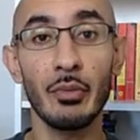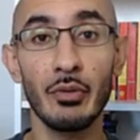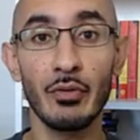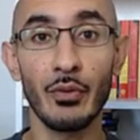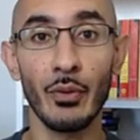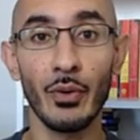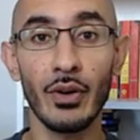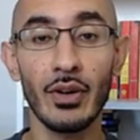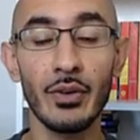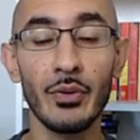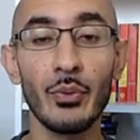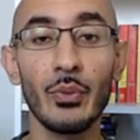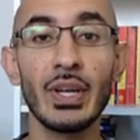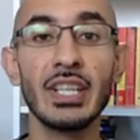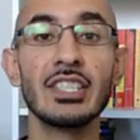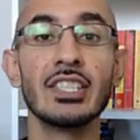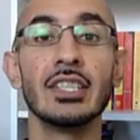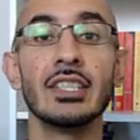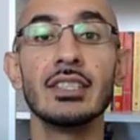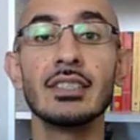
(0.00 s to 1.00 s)
before,
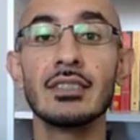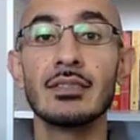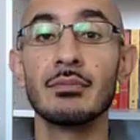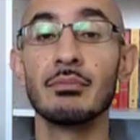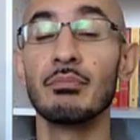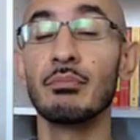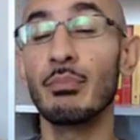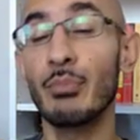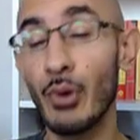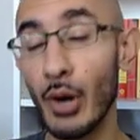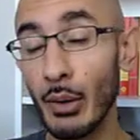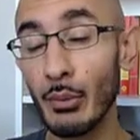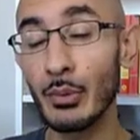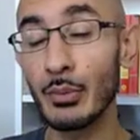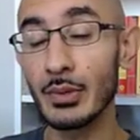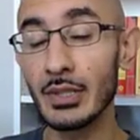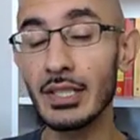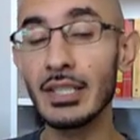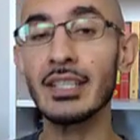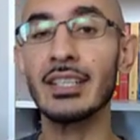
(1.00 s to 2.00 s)
which is
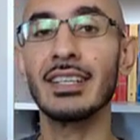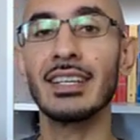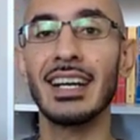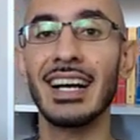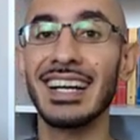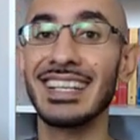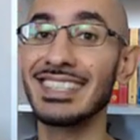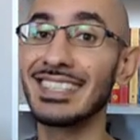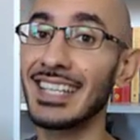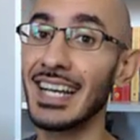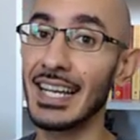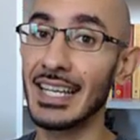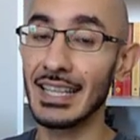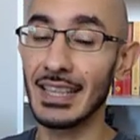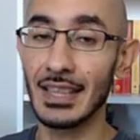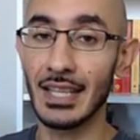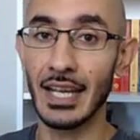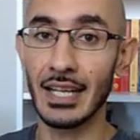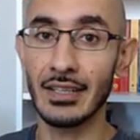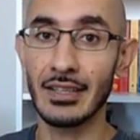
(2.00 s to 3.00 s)
probably a tight
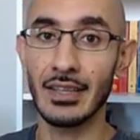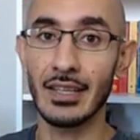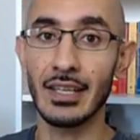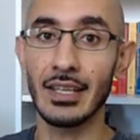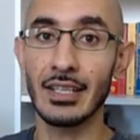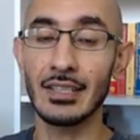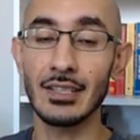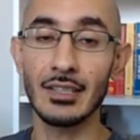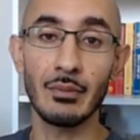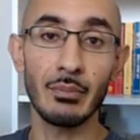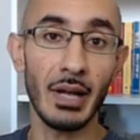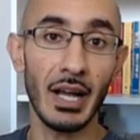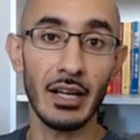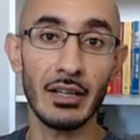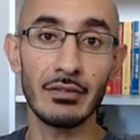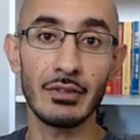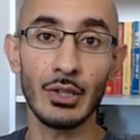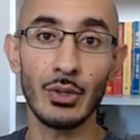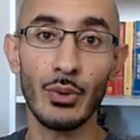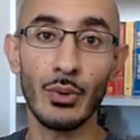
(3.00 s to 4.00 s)
length into the back
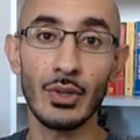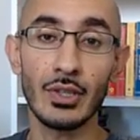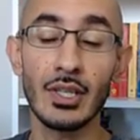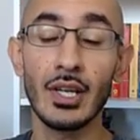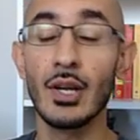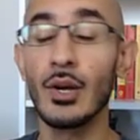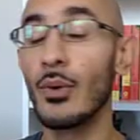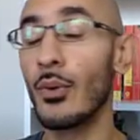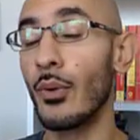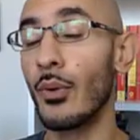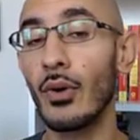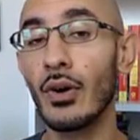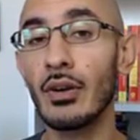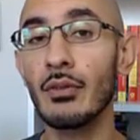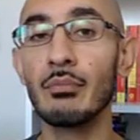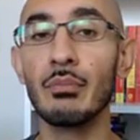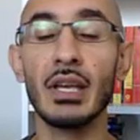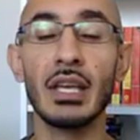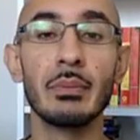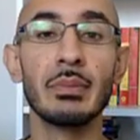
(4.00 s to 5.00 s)
of the court. Or
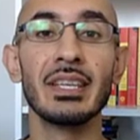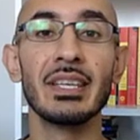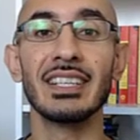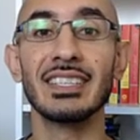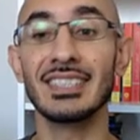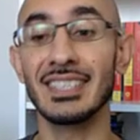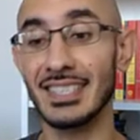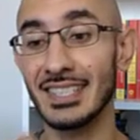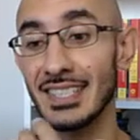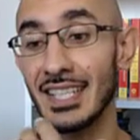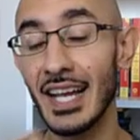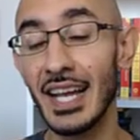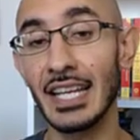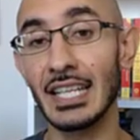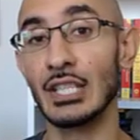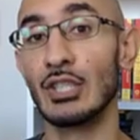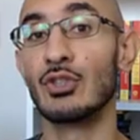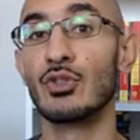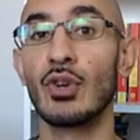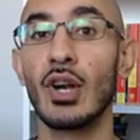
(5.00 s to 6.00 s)
maybe it's a
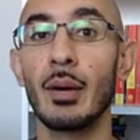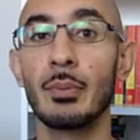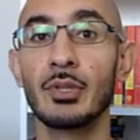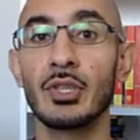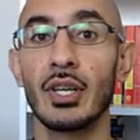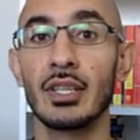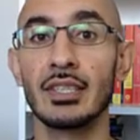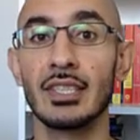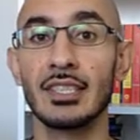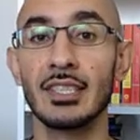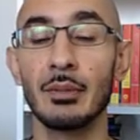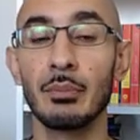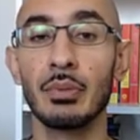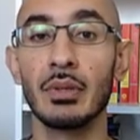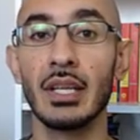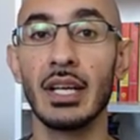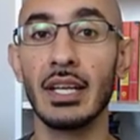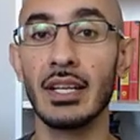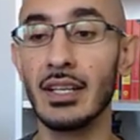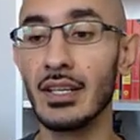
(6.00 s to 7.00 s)
tight drop shot that they
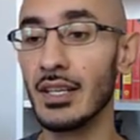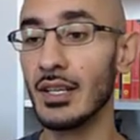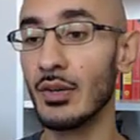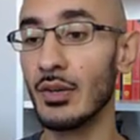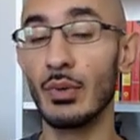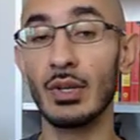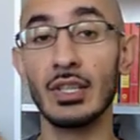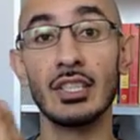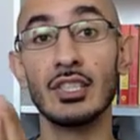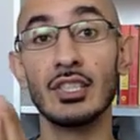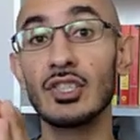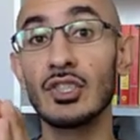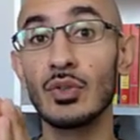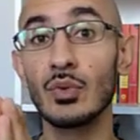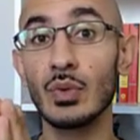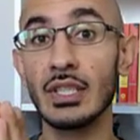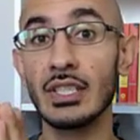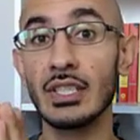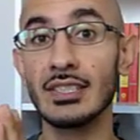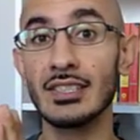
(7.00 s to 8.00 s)
played where they
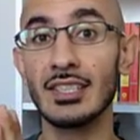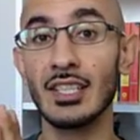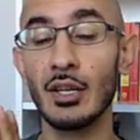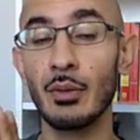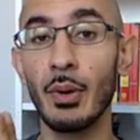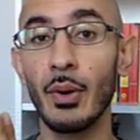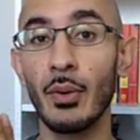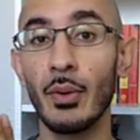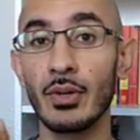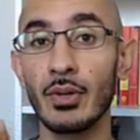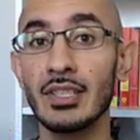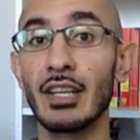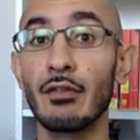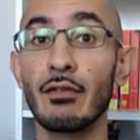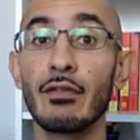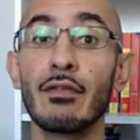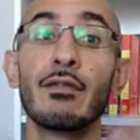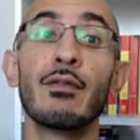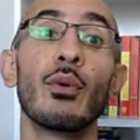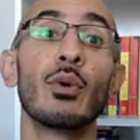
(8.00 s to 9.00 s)
squeezed the opponent that
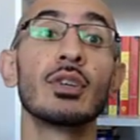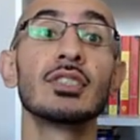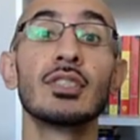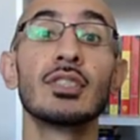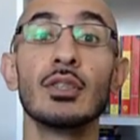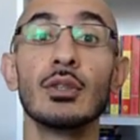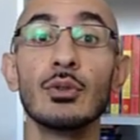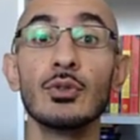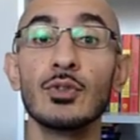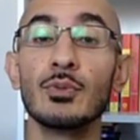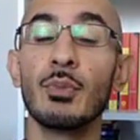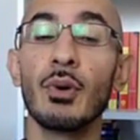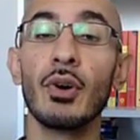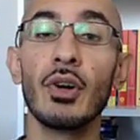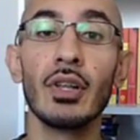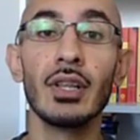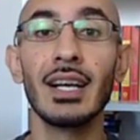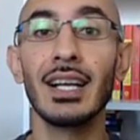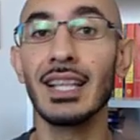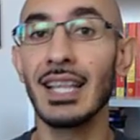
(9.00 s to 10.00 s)
forced the loose
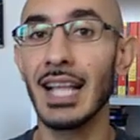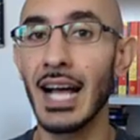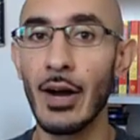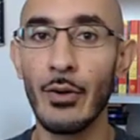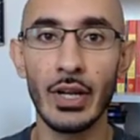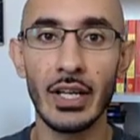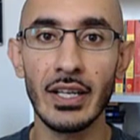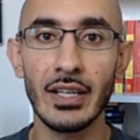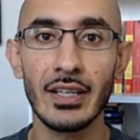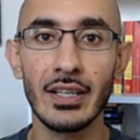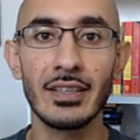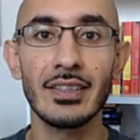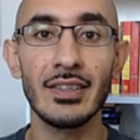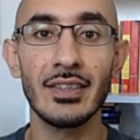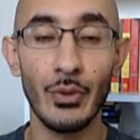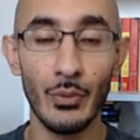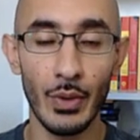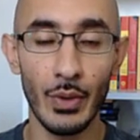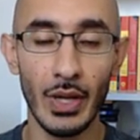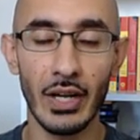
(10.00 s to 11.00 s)
ball, allowing
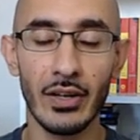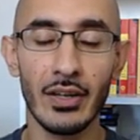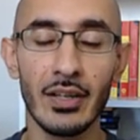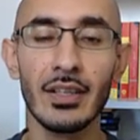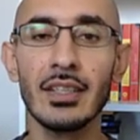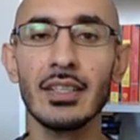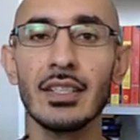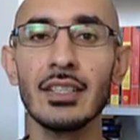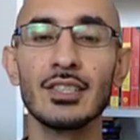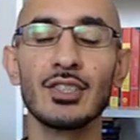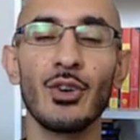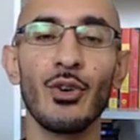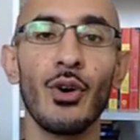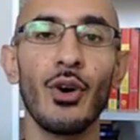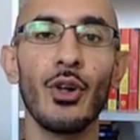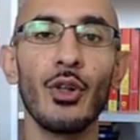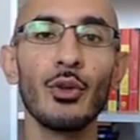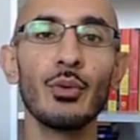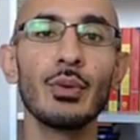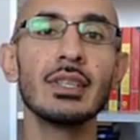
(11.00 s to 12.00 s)
the winner. So
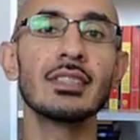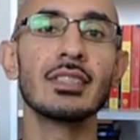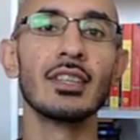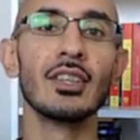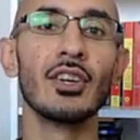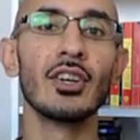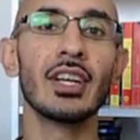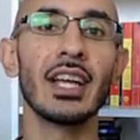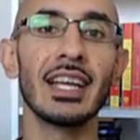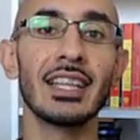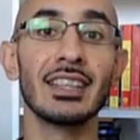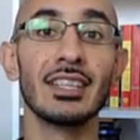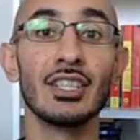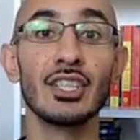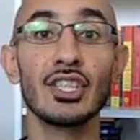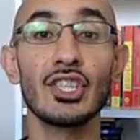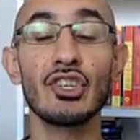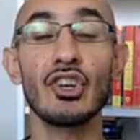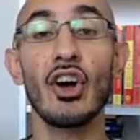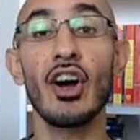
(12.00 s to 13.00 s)
always look at the
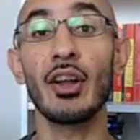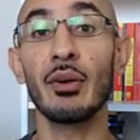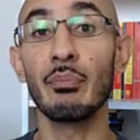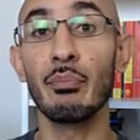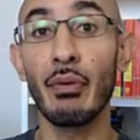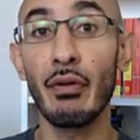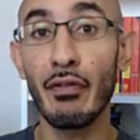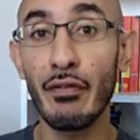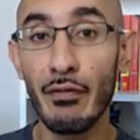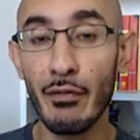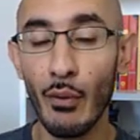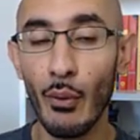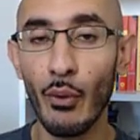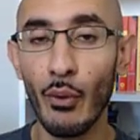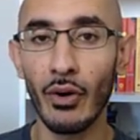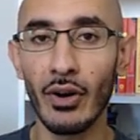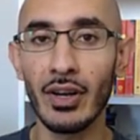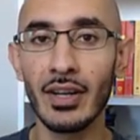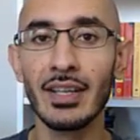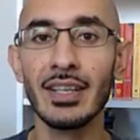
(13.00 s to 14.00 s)
shot
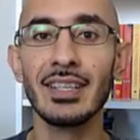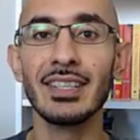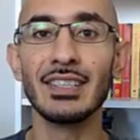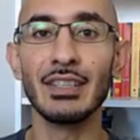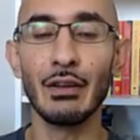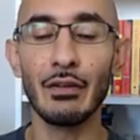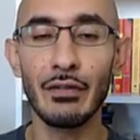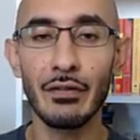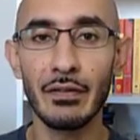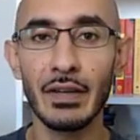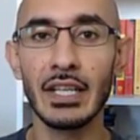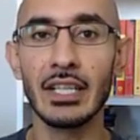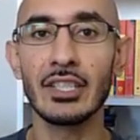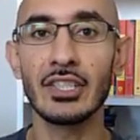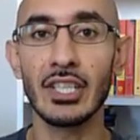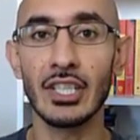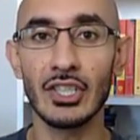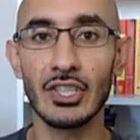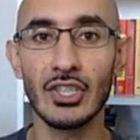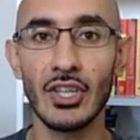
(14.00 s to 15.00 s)
before the
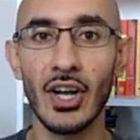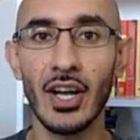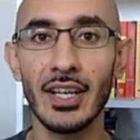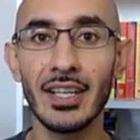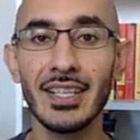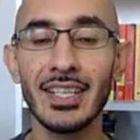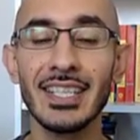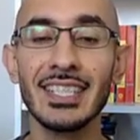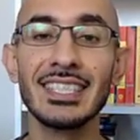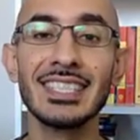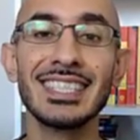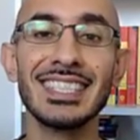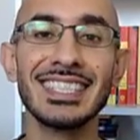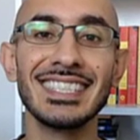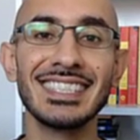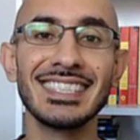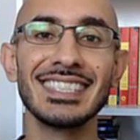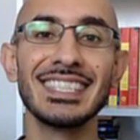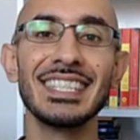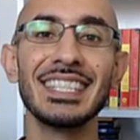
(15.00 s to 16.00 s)
finishing shot to
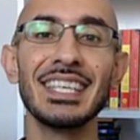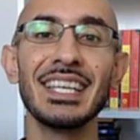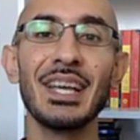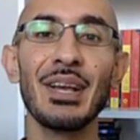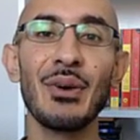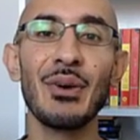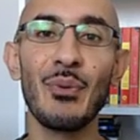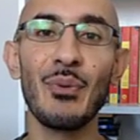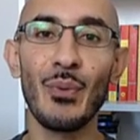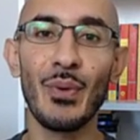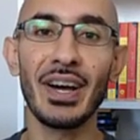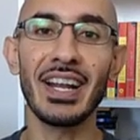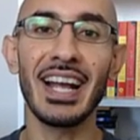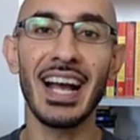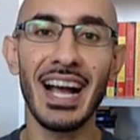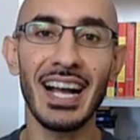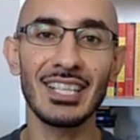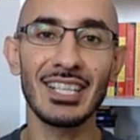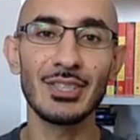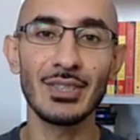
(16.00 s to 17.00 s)
see what
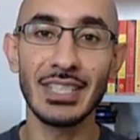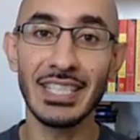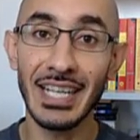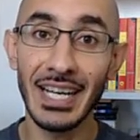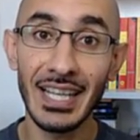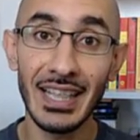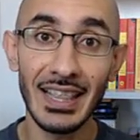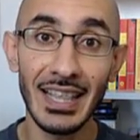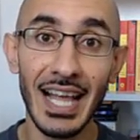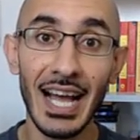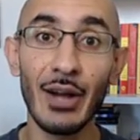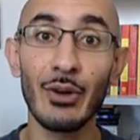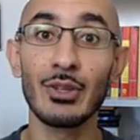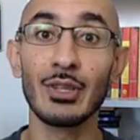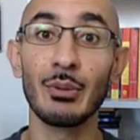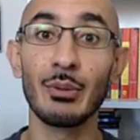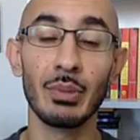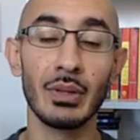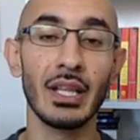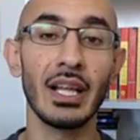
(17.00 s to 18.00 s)
actually allowed
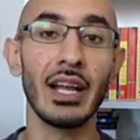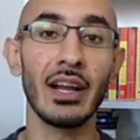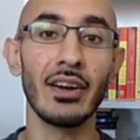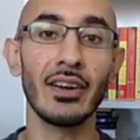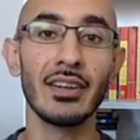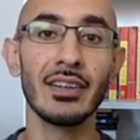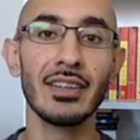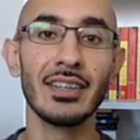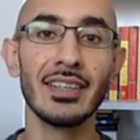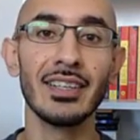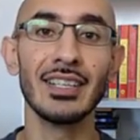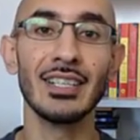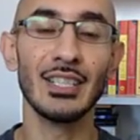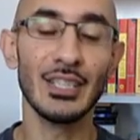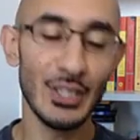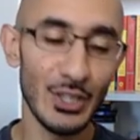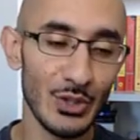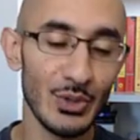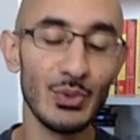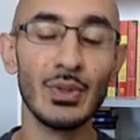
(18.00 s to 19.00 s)
the player
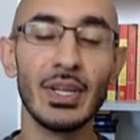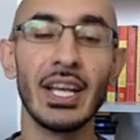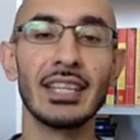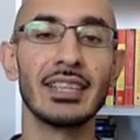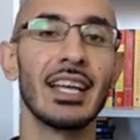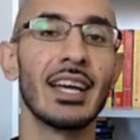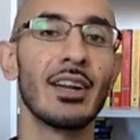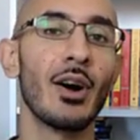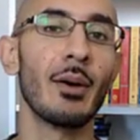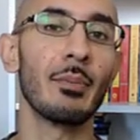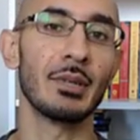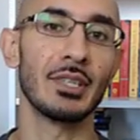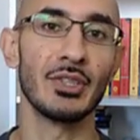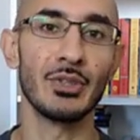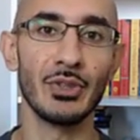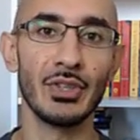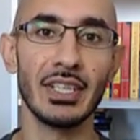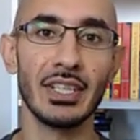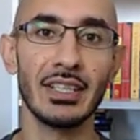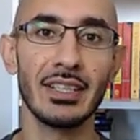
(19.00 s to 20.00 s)
to get that
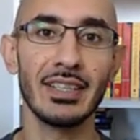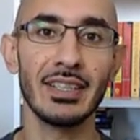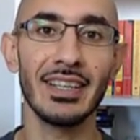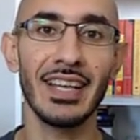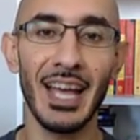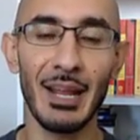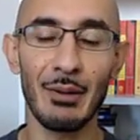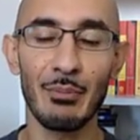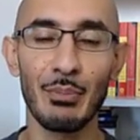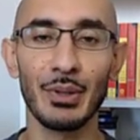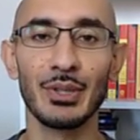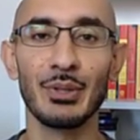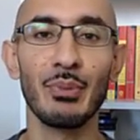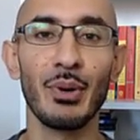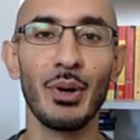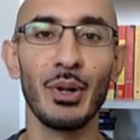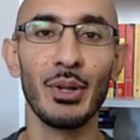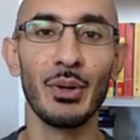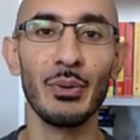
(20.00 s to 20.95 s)
opportunity and put the ball